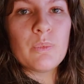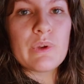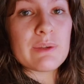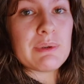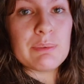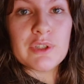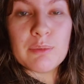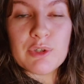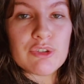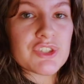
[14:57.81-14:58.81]
whether people can
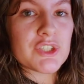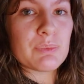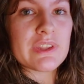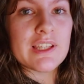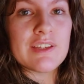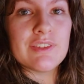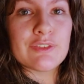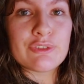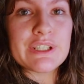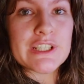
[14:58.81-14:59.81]
be trusted with that level of
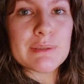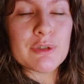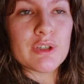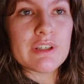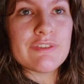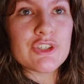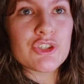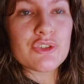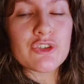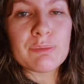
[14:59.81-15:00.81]
freedom or if it
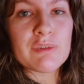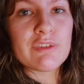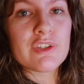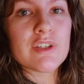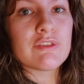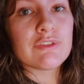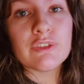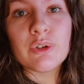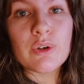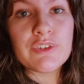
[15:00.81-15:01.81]
should just be reserved for a